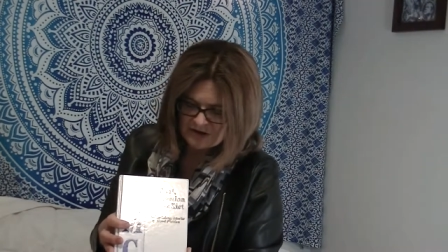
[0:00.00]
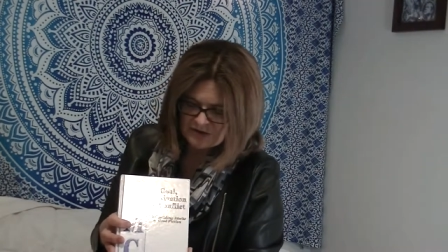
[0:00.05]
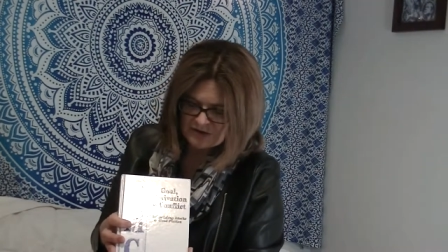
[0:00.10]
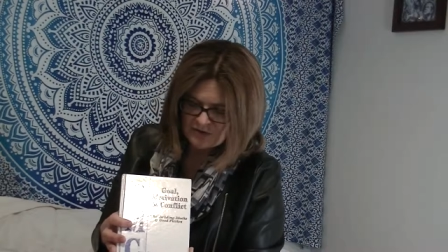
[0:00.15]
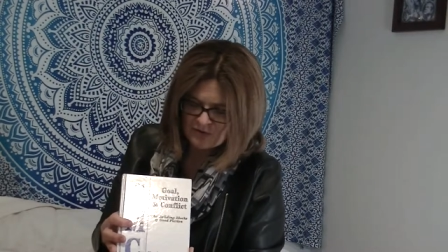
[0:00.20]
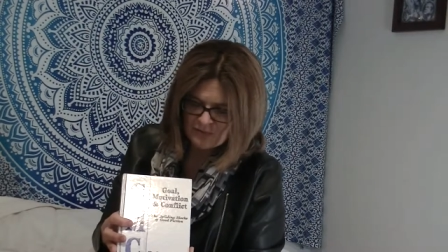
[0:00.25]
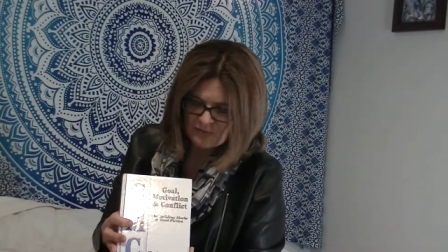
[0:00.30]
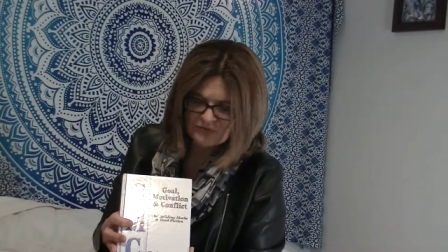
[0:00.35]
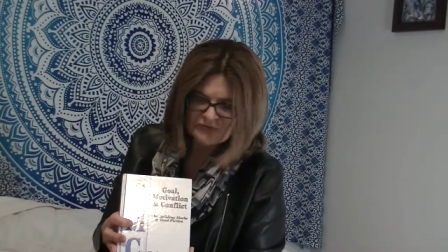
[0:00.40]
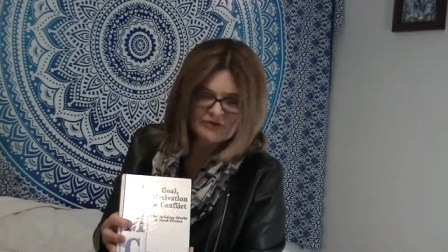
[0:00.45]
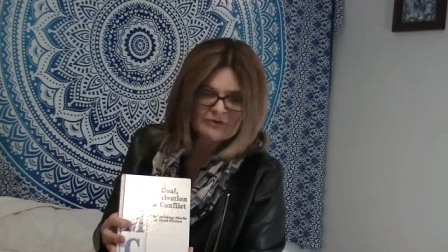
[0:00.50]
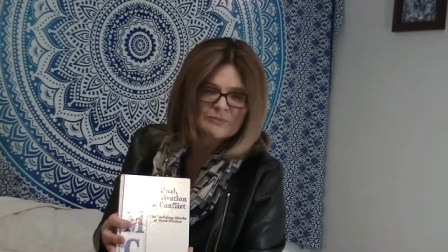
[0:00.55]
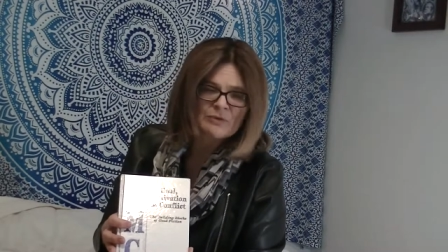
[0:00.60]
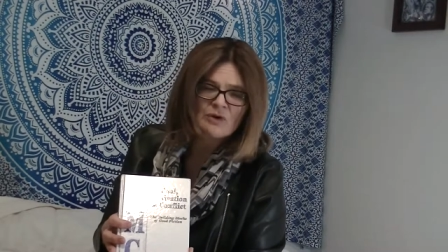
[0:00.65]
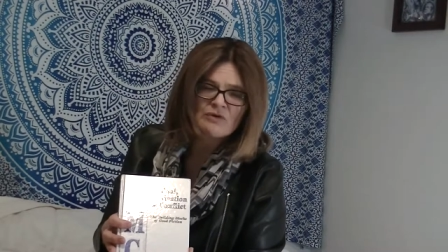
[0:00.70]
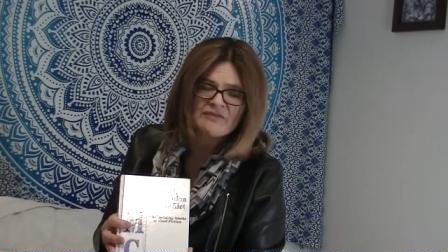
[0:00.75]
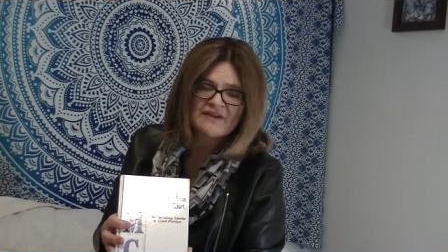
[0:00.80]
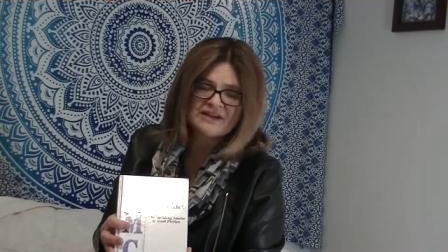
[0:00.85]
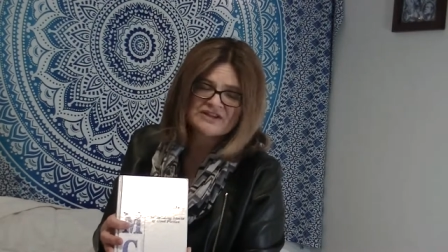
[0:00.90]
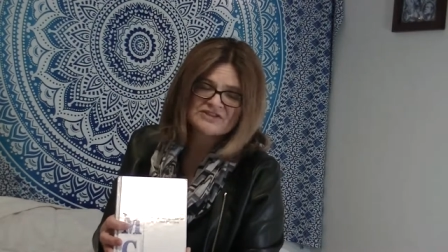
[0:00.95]
goals or
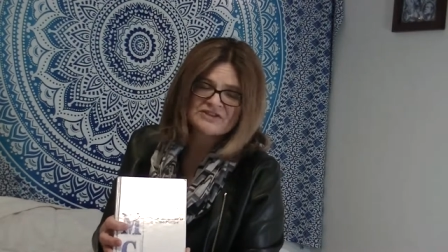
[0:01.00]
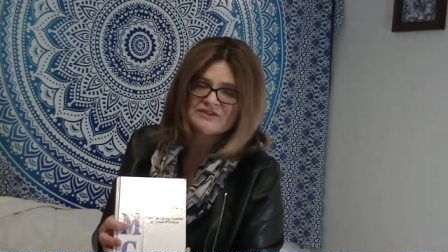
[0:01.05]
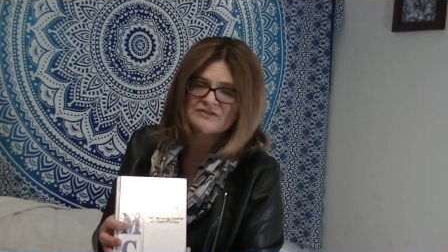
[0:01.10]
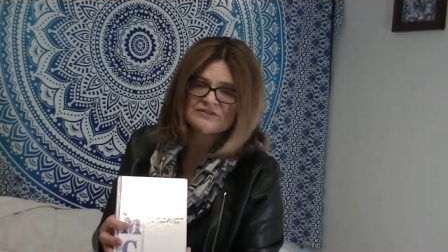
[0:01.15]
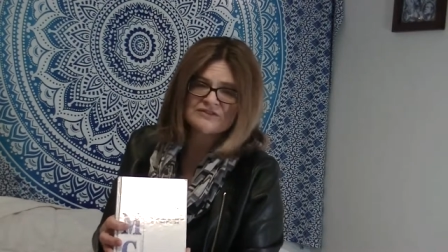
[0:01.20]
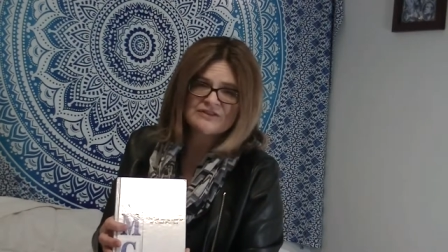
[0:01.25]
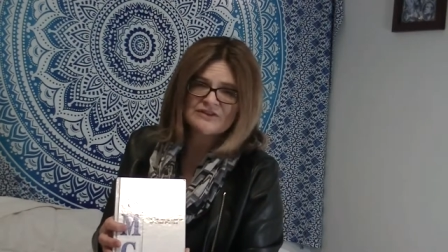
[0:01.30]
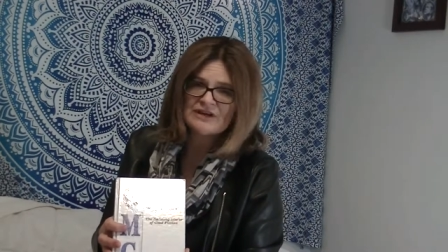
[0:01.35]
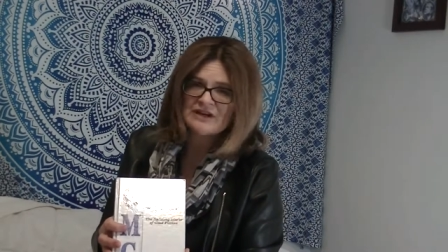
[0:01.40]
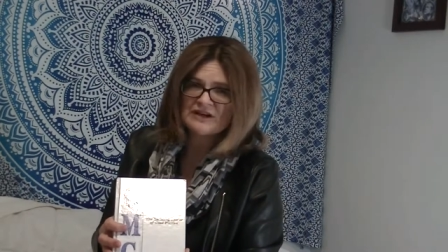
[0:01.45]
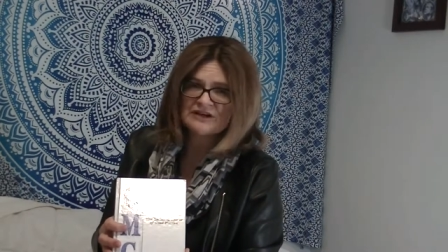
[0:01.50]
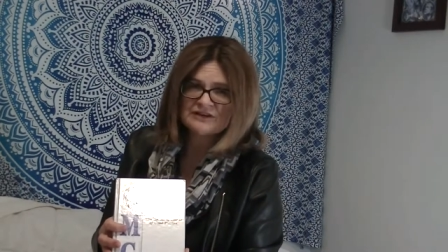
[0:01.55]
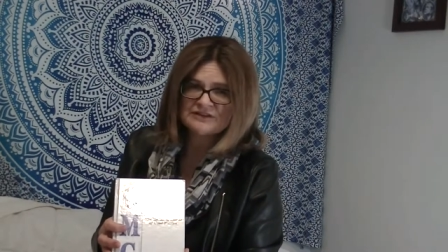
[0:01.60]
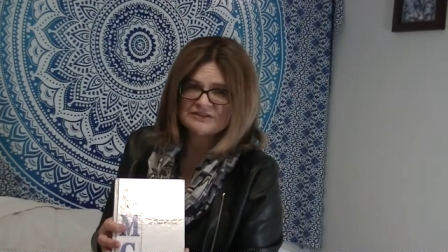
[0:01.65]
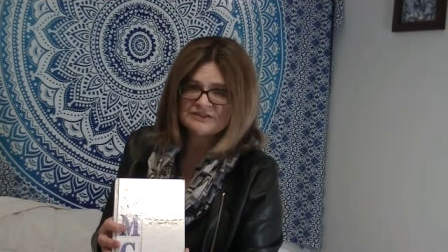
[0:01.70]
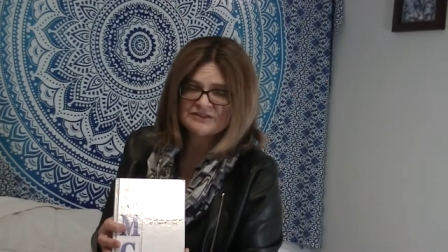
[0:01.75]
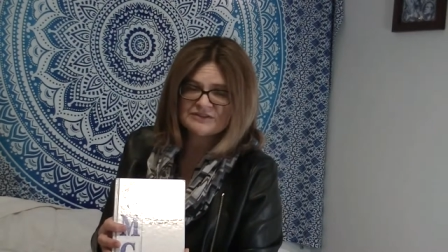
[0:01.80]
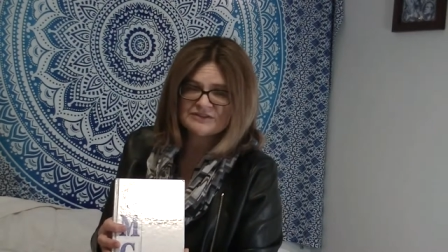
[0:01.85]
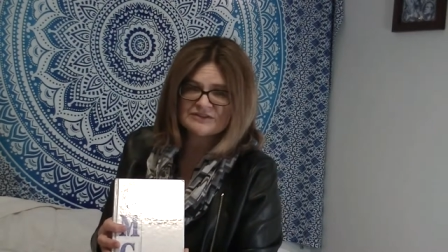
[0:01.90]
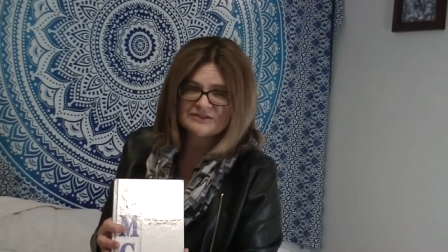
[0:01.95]
motivations for their
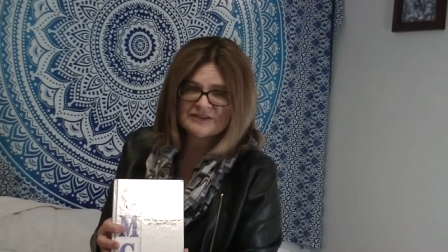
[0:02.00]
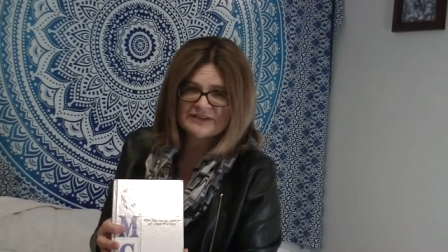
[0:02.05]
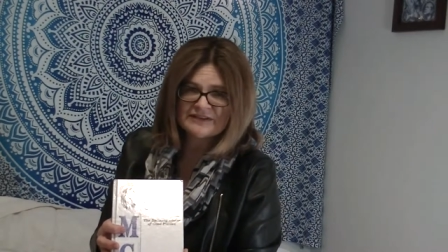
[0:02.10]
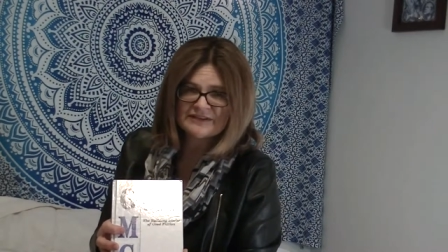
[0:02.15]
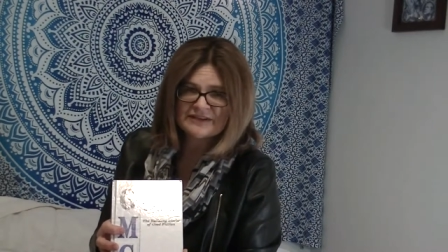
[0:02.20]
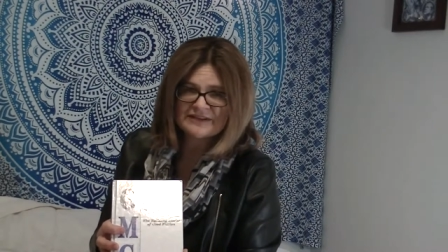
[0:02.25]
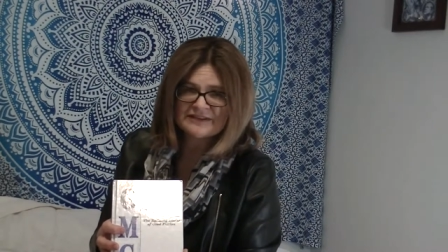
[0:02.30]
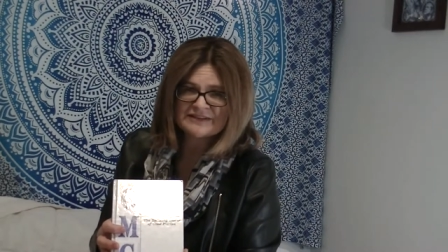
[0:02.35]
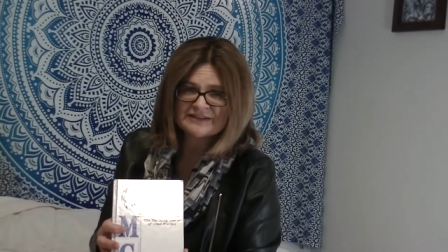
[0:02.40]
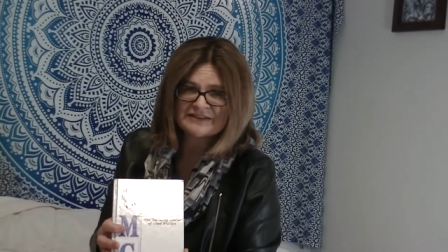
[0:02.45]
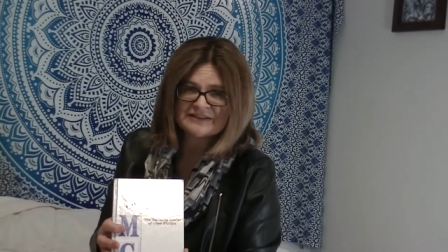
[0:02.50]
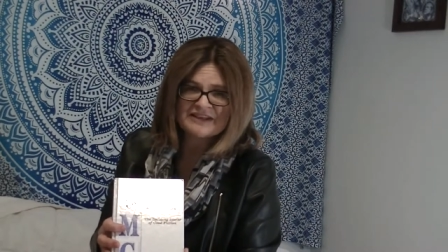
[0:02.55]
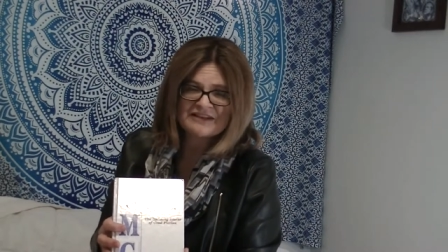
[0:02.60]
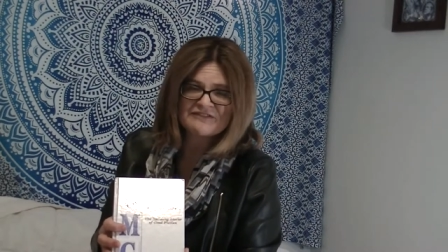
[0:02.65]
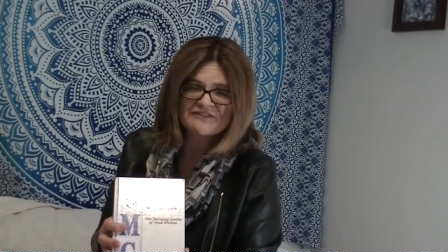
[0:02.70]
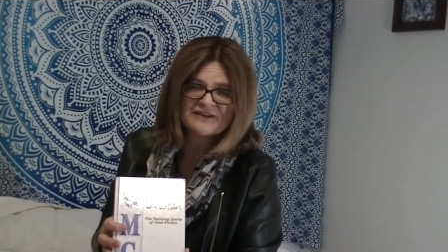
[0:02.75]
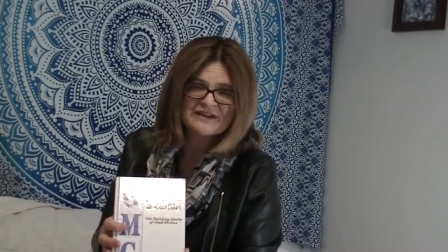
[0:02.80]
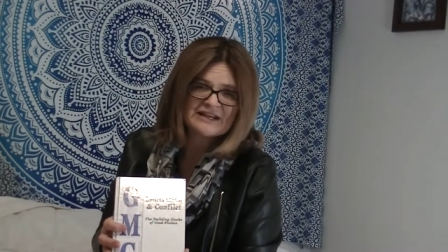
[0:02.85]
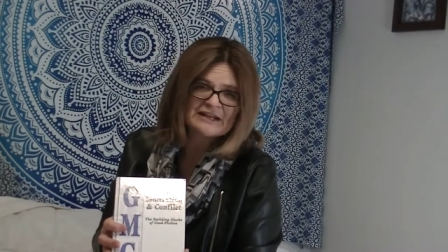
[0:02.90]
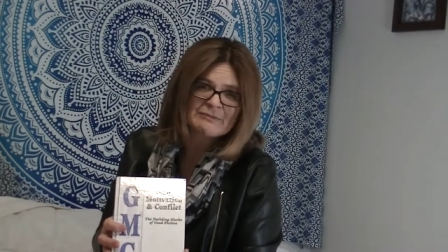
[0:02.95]
characters, and then they
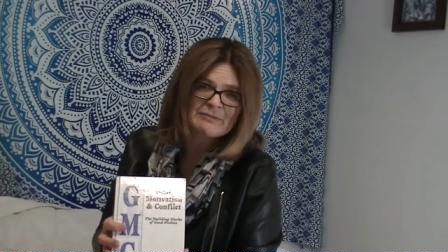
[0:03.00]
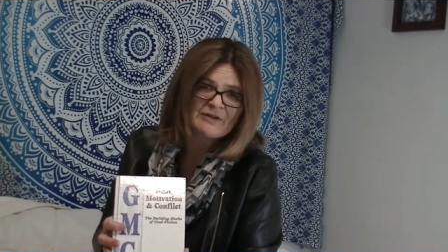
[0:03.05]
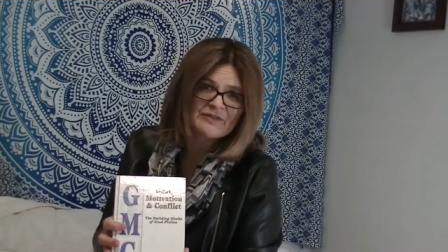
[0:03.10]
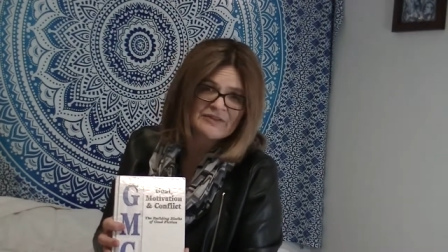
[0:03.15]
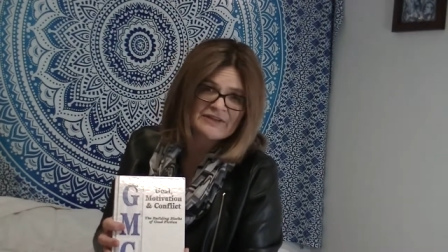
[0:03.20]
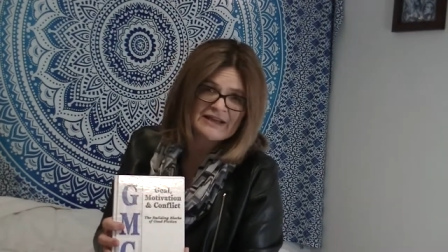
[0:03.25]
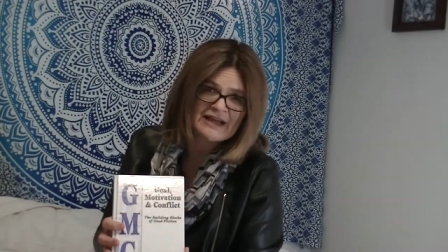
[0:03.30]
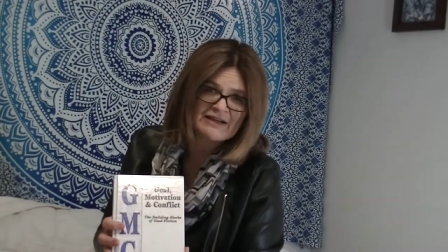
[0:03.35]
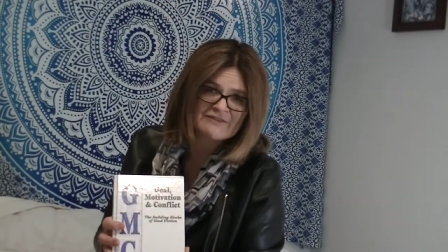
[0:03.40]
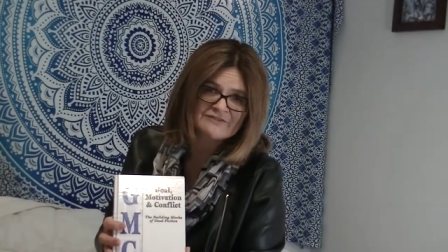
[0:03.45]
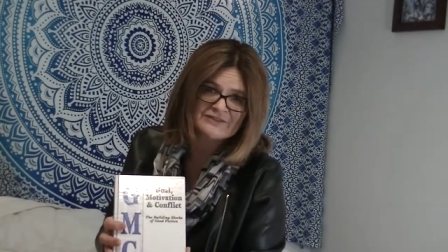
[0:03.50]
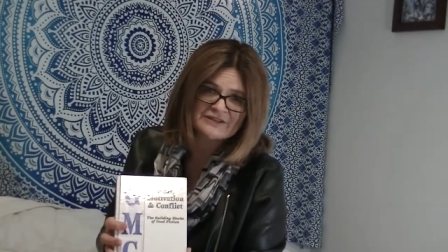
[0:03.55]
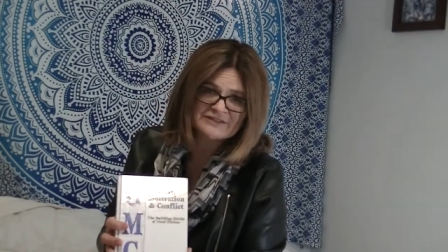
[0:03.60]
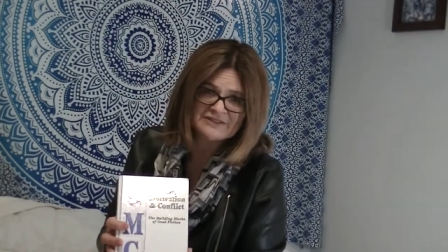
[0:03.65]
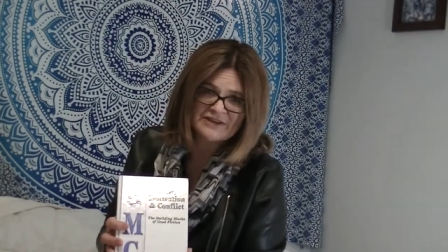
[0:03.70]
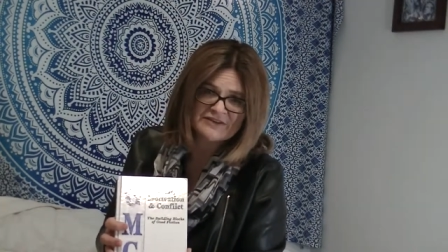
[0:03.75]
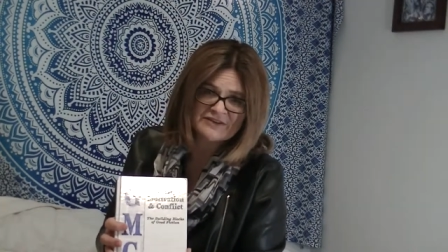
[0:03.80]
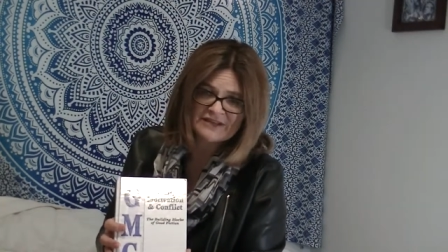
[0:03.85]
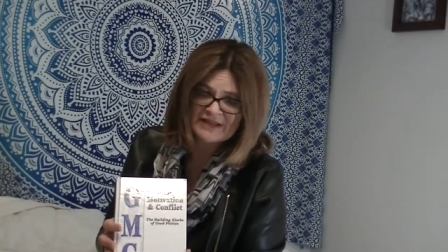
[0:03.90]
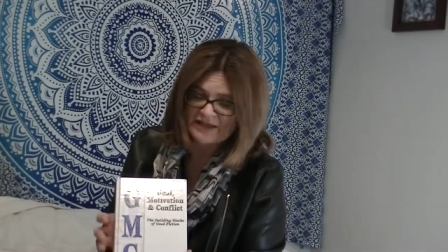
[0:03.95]
forget about the conflict
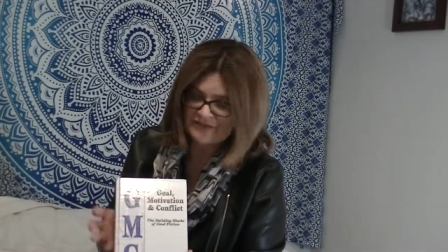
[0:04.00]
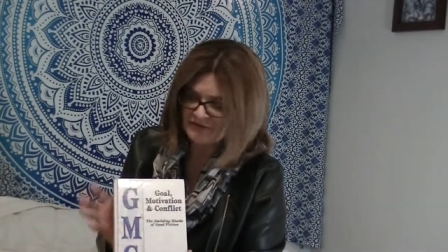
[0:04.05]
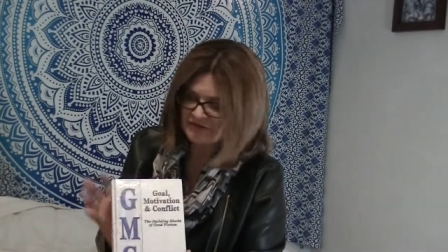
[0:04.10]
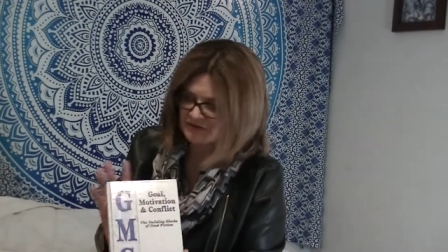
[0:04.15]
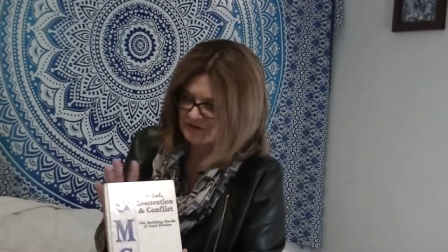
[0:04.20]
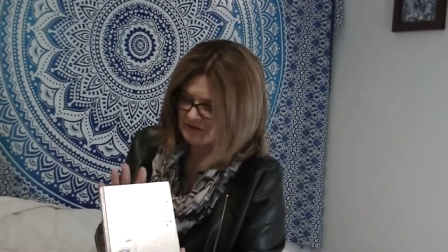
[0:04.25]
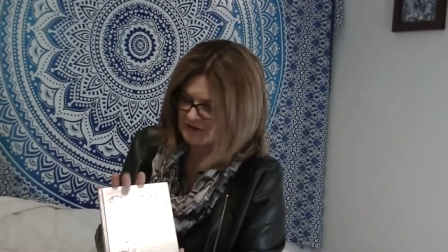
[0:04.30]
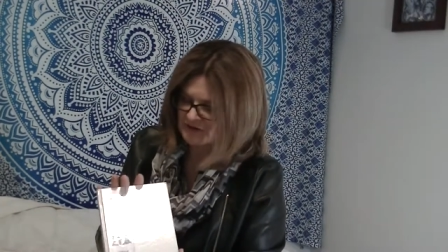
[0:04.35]
altogether.